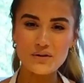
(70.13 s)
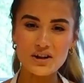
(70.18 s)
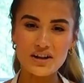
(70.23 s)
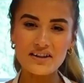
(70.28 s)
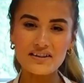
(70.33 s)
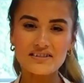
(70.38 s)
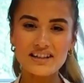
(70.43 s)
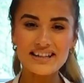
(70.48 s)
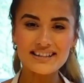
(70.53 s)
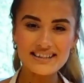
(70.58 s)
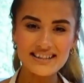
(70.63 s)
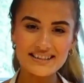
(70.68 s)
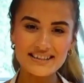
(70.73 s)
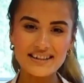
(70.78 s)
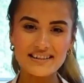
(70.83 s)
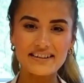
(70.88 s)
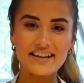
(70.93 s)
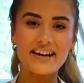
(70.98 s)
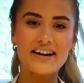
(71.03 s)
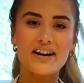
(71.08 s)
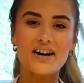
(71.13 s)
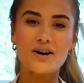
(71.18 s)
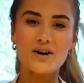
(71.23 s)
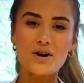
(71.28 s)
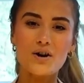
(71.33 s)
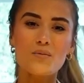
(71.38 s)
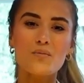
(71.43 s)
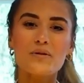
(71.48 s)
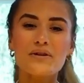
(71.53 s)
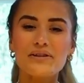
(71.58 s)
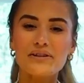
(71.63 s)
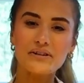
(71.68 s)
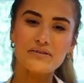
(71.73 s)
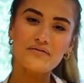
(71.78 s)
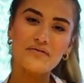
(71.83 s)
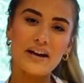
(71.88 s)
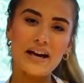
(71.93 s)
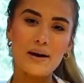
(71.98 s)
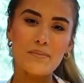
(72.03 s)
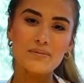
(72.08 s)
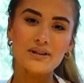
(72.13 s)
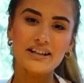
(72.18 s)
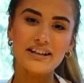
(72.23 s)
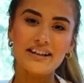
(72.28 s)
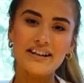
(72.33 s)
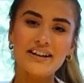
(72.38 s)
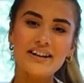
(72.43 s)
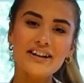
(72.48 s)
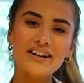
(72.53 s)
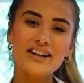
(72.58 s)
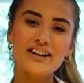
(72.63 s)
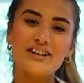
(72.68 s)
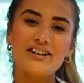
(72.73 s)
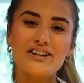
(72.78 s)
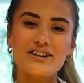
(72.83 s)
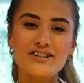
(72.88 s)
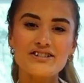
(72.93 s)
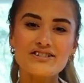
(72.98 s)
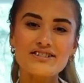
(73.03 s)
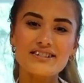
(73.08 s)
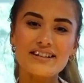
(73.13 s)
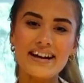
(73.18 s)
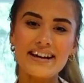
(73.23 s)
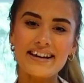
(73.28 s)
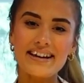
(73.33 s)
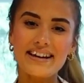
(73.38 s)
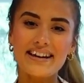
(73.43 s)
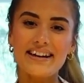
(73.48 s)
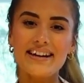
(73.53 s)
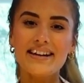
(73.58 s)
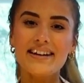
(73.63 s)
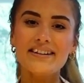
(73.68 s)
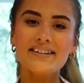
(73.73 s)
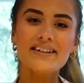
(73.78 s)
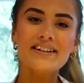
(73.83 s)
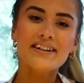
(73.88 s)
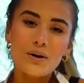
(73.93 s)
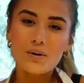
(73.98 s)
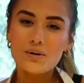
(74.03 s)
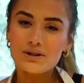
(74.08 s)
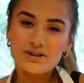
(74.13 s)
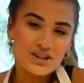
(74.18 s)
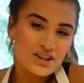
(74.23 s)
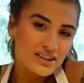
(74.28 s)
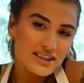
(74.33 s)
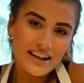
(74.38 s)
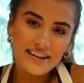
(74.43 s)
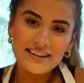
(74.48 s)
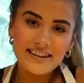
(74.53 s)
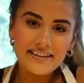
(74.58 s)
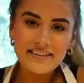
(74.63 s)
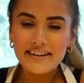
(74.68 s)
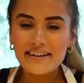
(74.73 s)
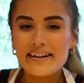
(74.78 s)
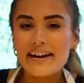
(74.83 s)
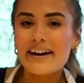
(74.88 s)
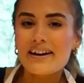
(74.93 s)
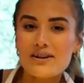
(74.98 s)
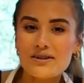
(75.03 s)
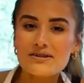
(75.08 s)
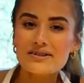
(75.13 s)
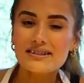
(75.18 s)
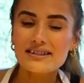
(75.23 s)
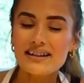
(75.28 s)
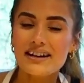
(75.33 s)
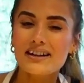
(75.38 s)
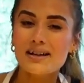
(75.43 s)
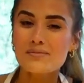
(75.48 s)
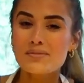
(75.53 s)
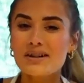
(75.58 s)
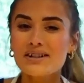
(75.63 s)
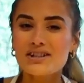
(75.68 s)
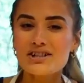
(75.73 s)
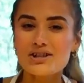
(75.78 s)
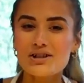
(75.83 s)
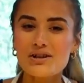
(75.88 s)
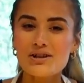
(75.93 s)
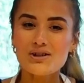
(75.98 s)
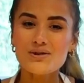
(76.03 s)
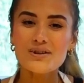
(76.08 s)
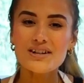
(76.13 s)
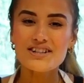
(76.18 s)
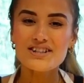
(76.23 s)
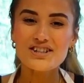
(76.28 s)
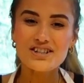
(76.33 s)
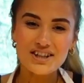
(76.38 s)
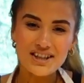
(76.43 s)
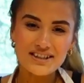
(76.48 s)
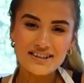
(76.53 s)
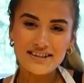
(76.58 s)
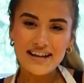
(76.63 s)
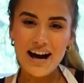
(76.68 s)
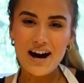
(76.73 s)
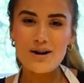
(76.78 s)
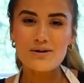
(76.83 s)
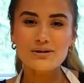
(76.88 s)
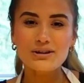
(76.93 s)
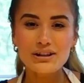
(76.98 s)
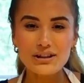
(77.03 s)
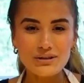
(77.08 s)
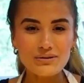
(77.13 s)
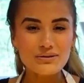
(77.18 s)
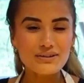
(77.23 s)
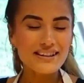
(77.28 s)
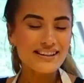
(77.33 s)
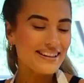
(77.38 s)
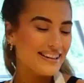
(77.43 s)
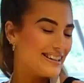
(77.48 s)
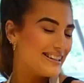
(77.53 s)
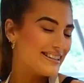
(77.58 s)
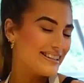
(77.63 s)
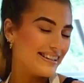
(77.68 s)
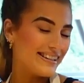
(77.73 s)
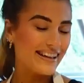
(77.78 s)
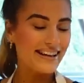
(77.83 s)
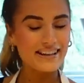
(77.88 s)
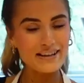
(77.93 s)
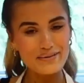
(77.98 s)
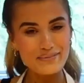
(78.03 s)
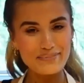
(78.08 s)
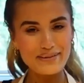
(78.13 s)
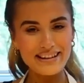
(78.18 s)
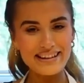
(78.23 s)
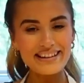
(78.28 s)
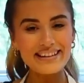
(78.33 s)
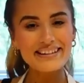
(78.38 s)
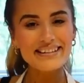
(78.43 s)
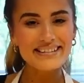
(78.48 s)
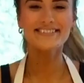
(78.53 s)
for a lazy Sunday at home with your family, a girls' night in, or just anything else. And I'm gonna show you just how cute and easy they can be.